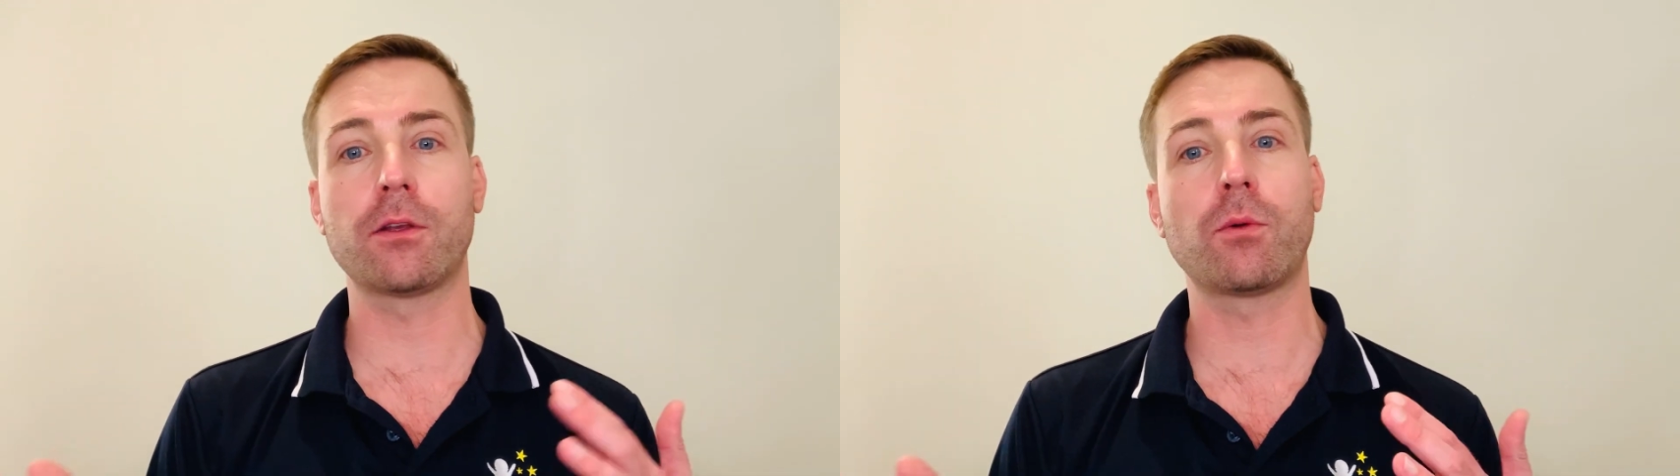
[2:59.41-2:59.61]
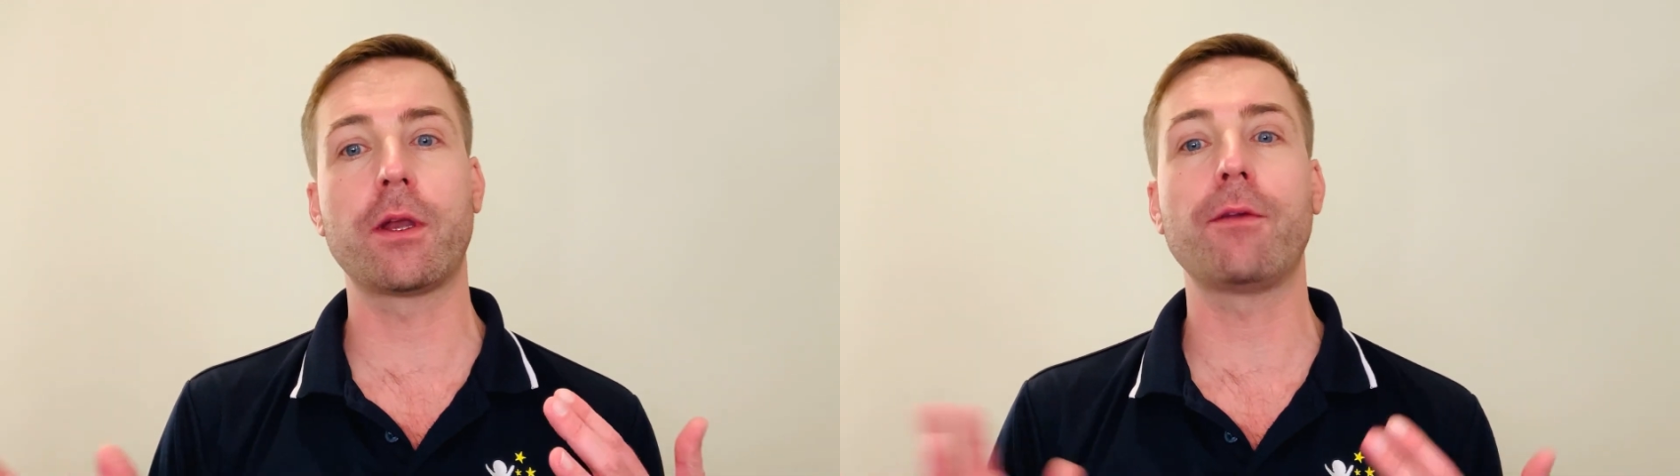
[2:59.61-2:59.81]

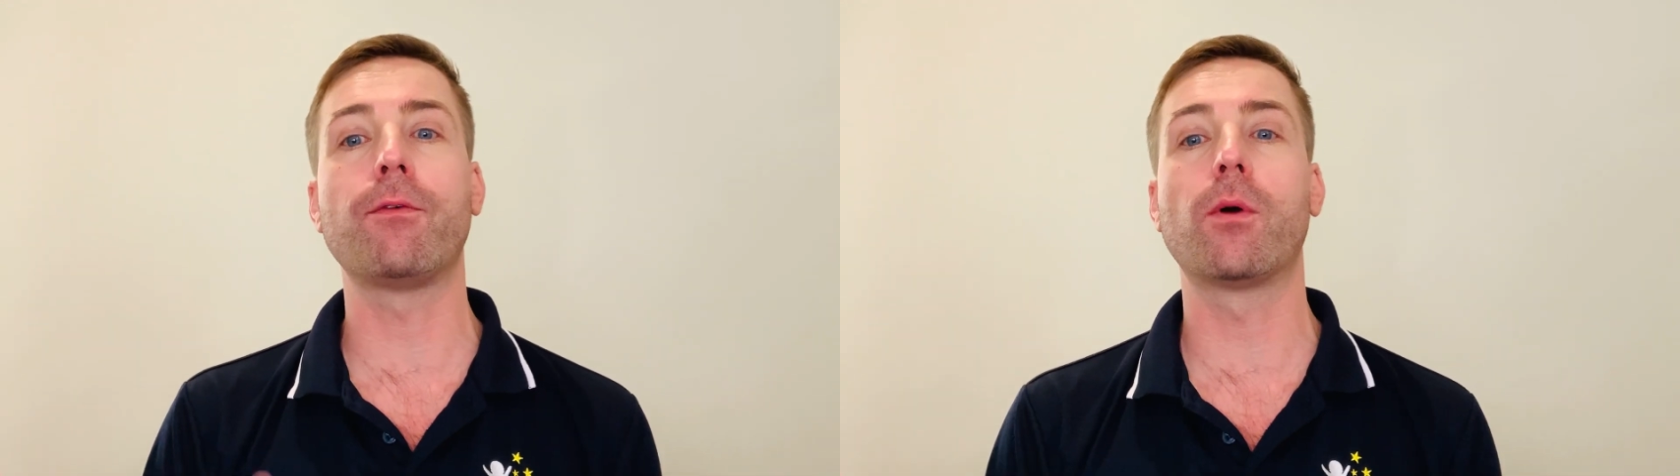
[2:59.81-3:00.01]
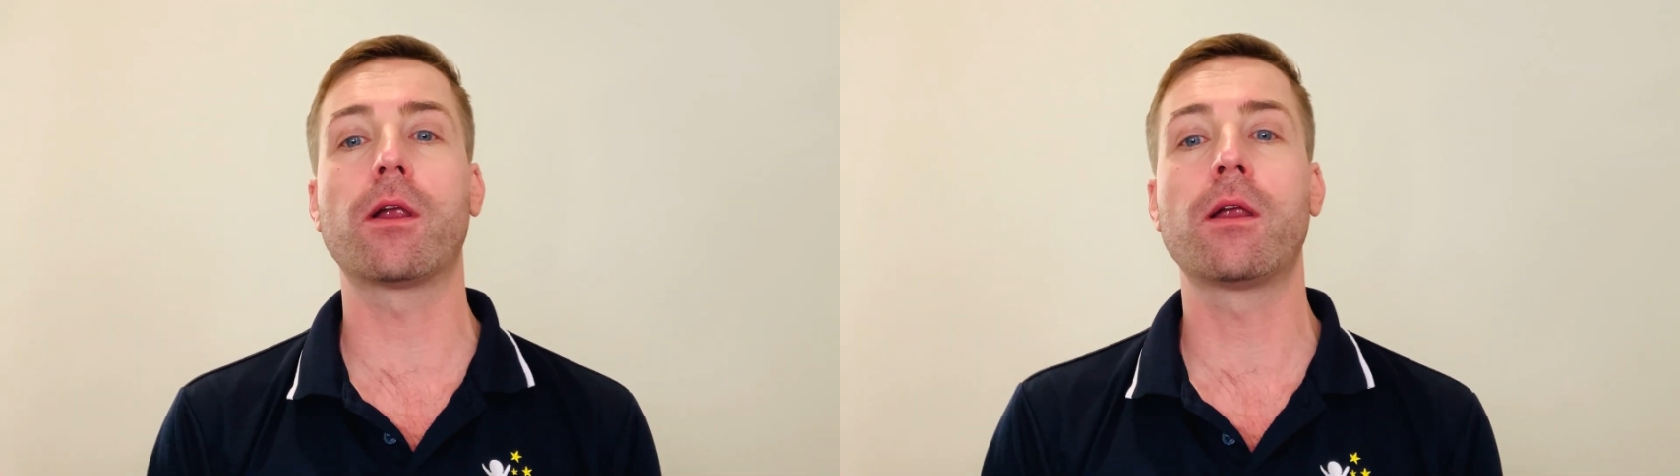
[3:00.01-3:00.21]

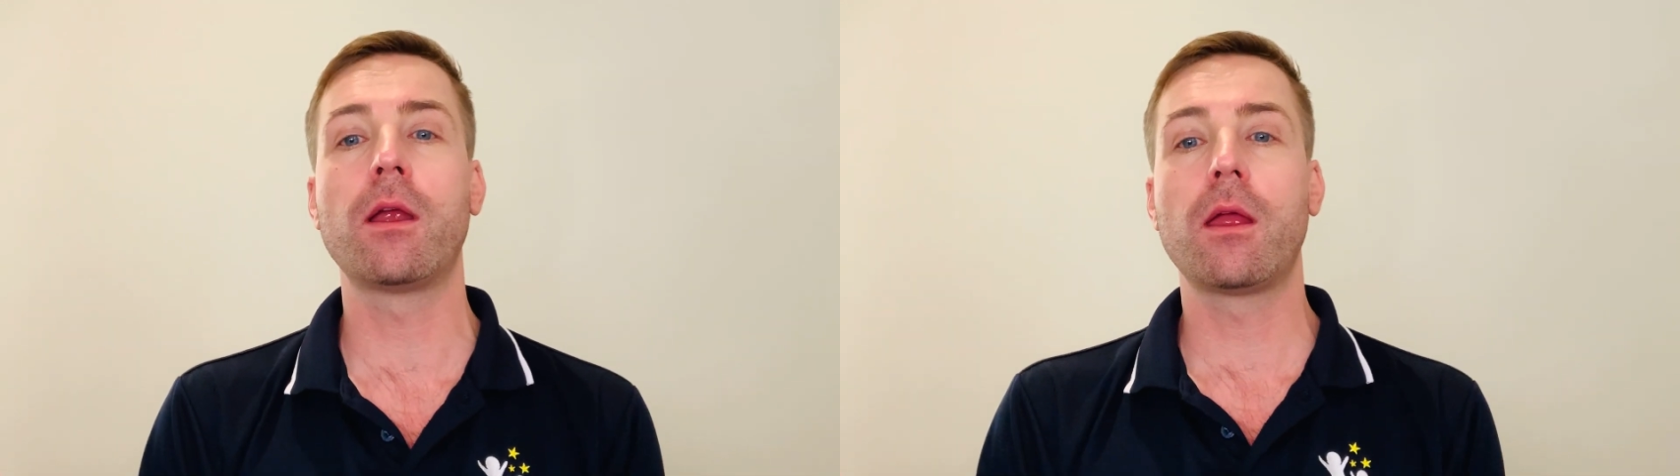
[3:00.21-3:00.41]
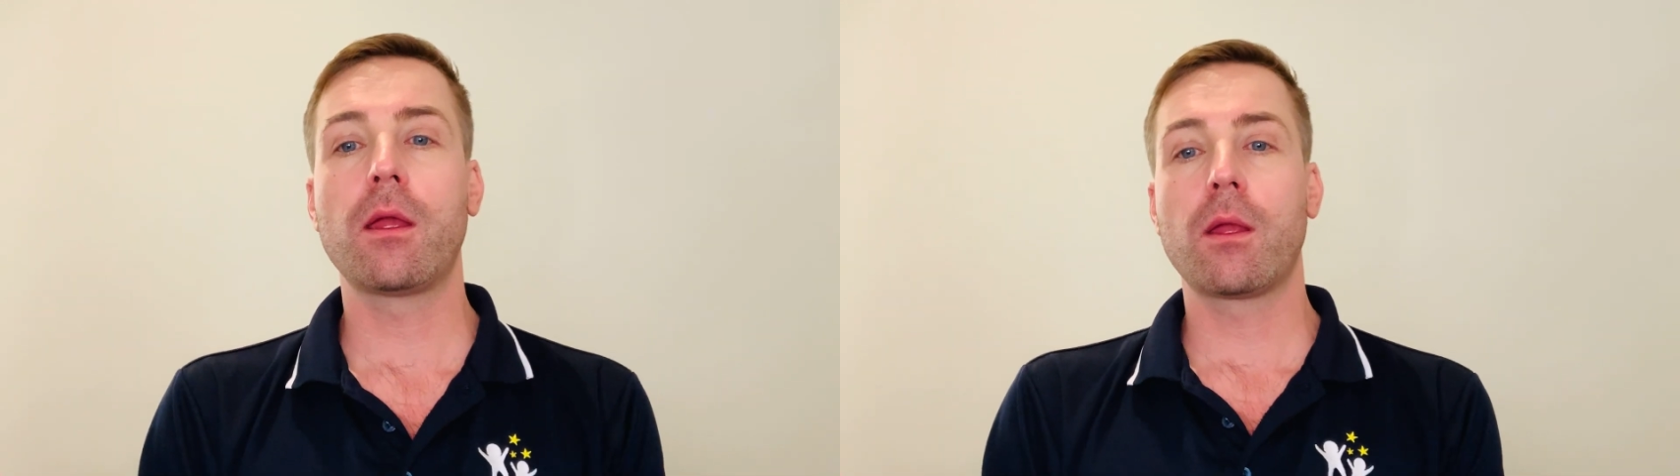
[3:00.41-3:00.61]
24,
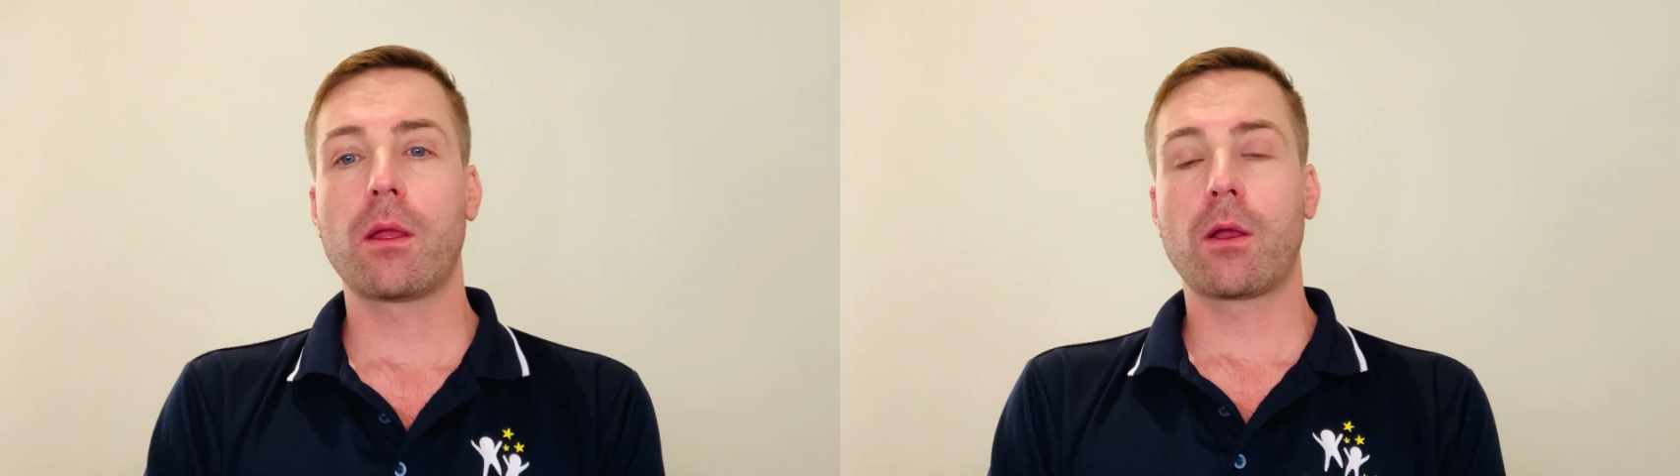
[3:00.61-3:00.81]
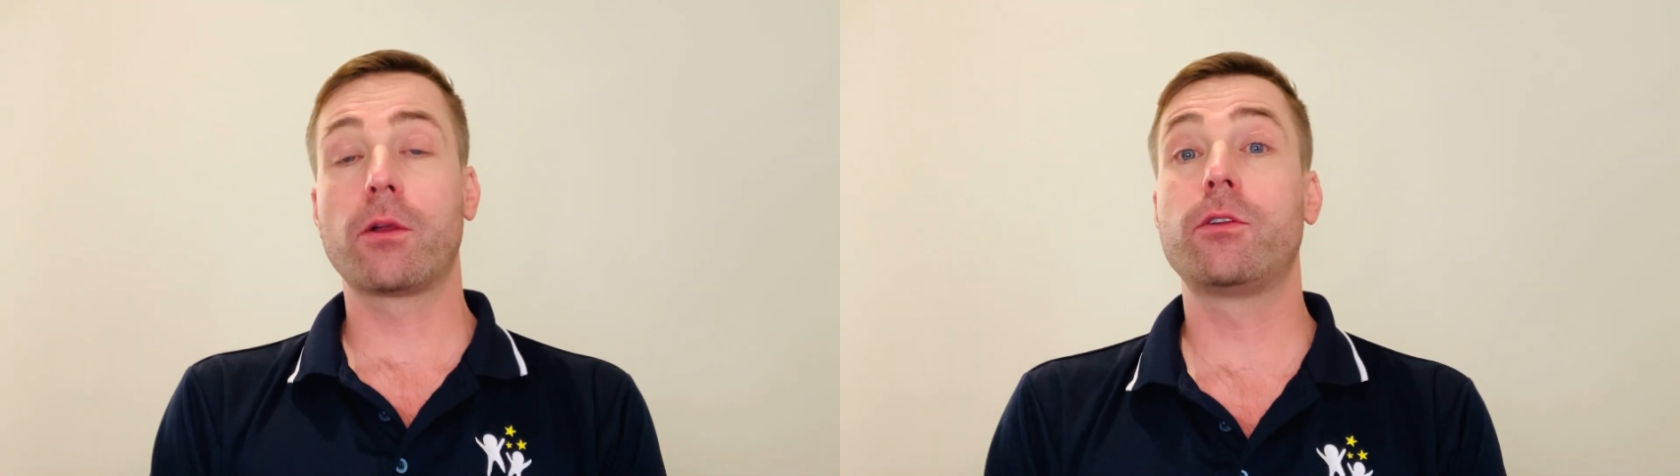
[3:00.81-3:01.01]

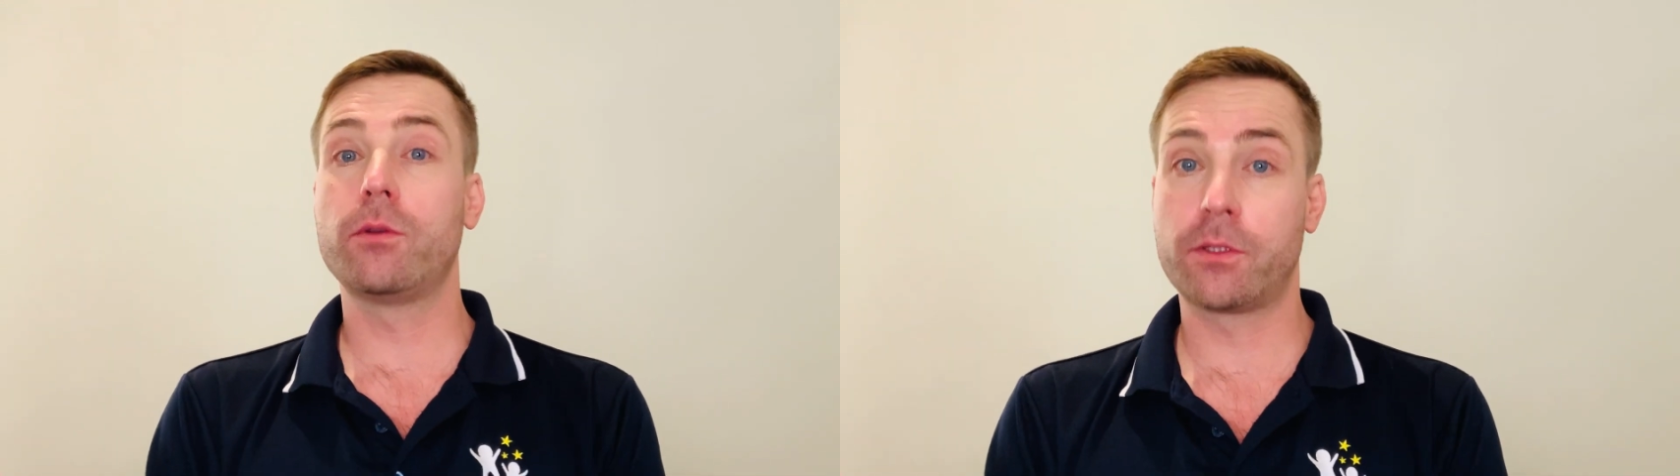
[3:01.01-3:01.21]
are due to